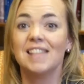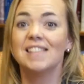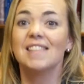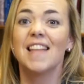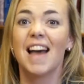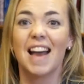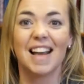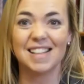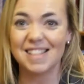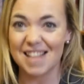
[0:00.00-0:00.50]

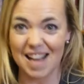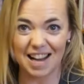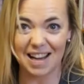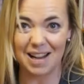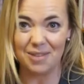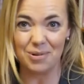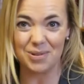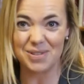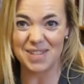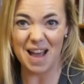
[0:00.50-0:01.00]
Isn't that
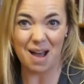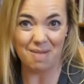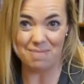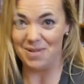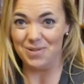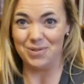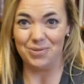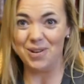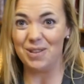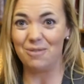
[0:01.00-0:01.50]
exactly what's
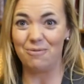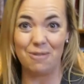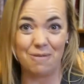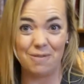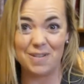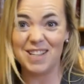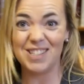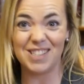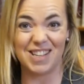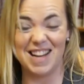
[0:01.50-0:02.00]
happened with
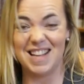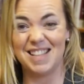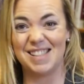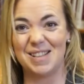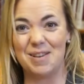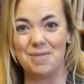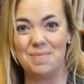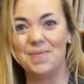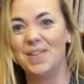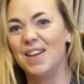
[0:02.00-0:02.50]

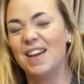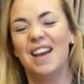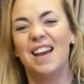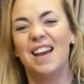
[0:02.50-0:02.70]
revisionism?